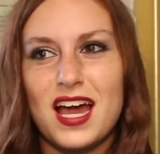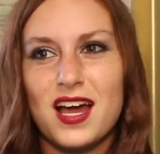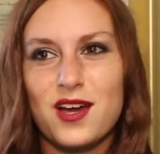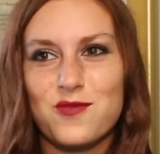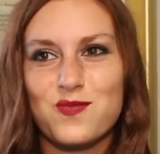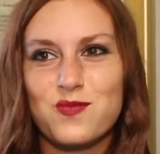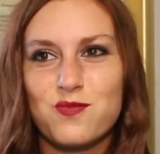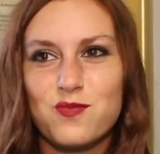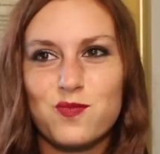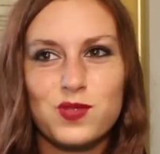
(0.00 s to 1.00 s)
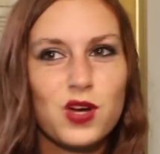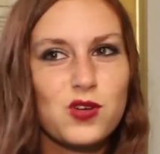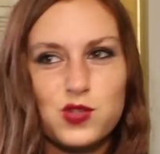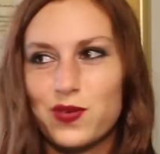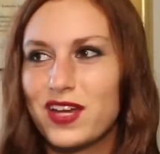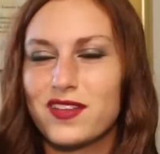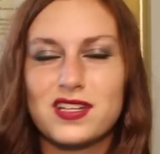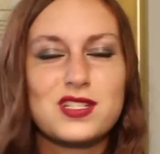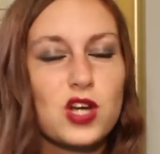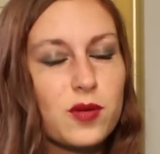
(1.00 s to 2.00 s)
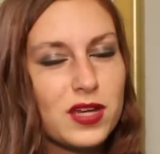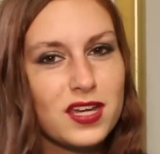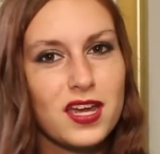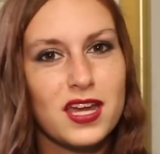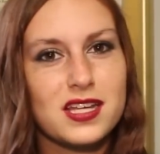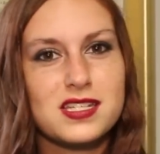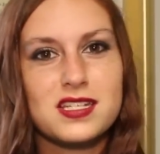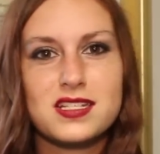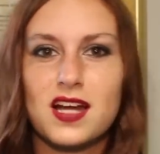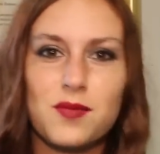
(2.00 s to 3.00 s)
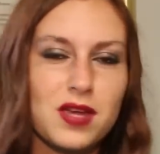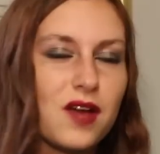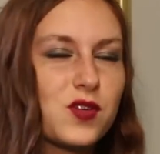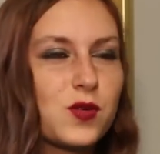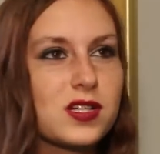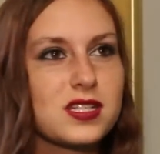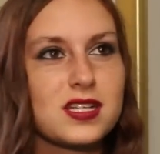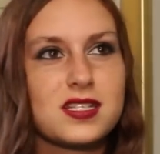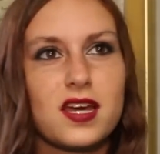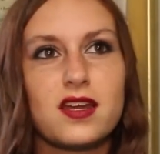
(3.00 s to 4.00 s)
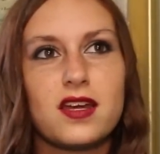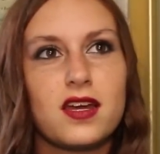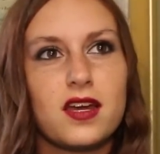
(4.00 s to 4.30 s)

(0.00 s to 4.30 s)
Coach Brantley saw me and he stopped me afterwards and he said,